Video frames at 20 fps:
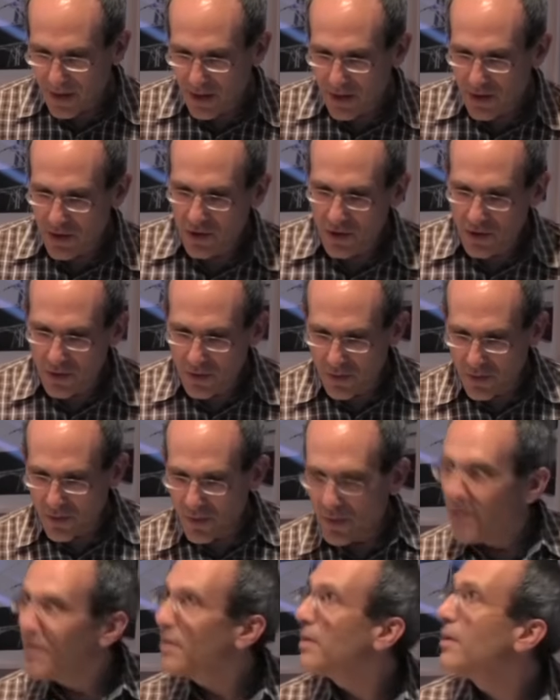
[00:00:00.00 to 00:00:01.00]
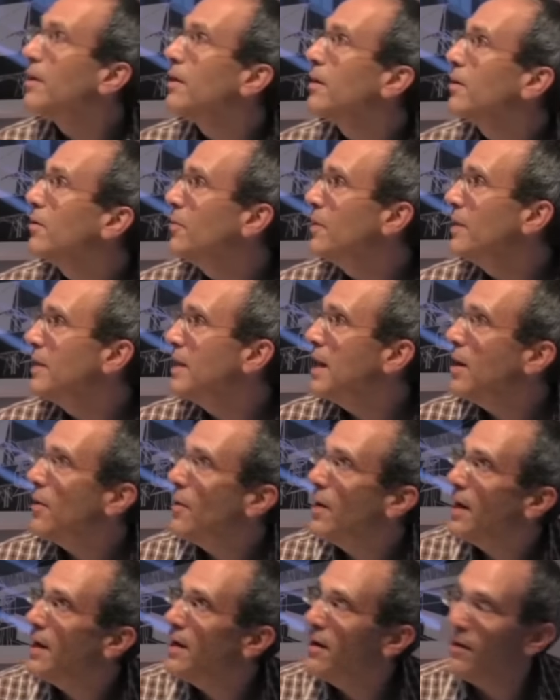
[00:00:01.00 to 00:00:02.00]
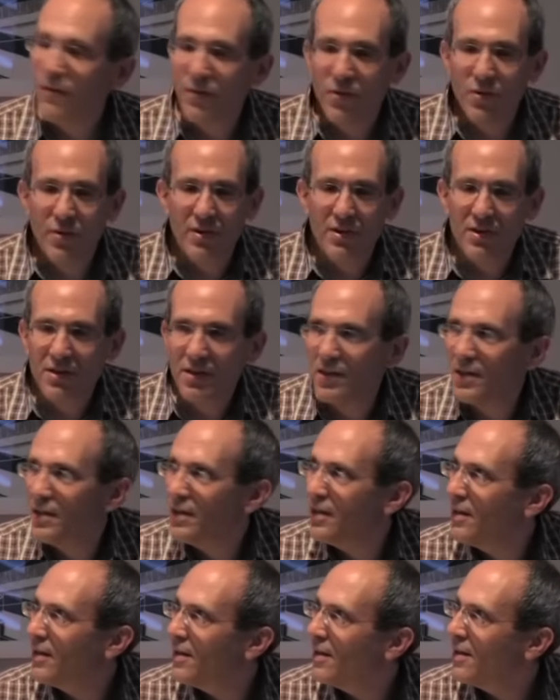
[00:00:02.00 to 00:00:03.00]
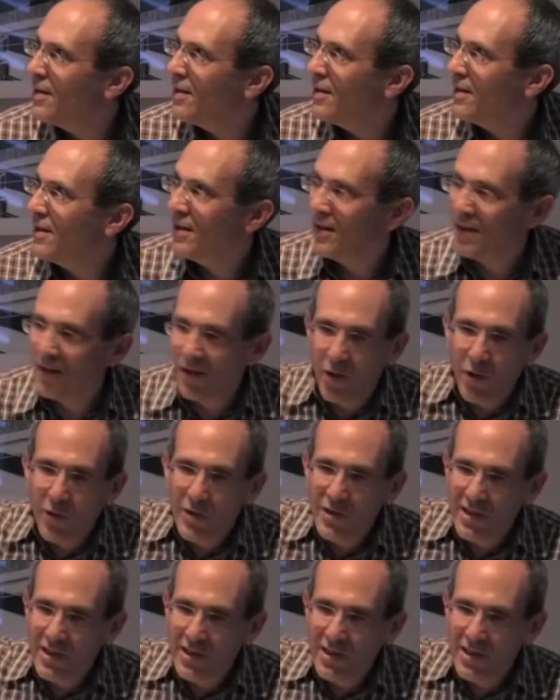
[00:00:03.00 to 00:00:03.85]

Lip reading: So we now have, you can see in the lower